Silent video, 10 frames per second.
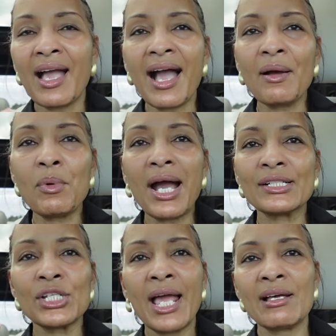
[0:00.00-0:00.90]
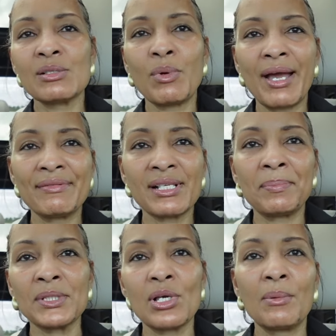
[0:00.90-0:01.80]
I watch Housewives
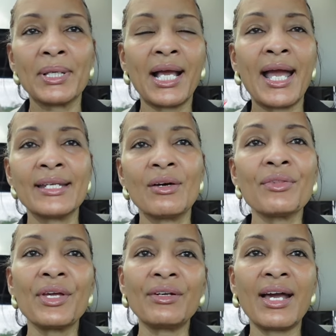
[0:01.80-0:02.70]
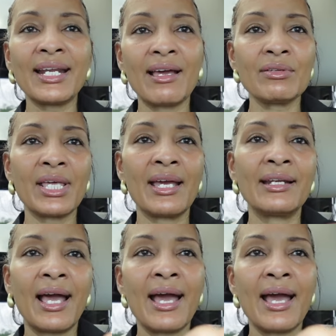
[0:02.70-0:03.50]
of Potomac. I know they're not out yet.